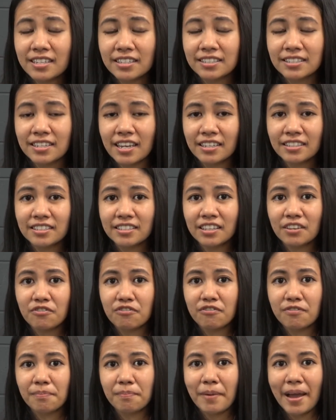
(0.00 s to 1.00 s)

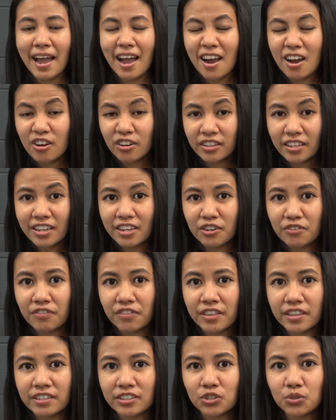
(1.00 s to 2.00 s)
insensitive pounding
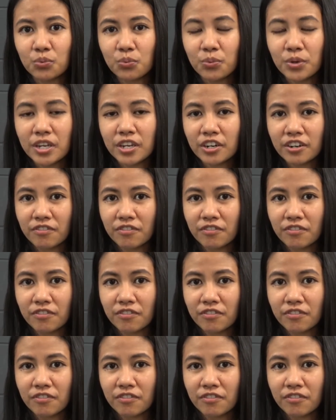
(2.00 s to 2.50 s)
of these weaker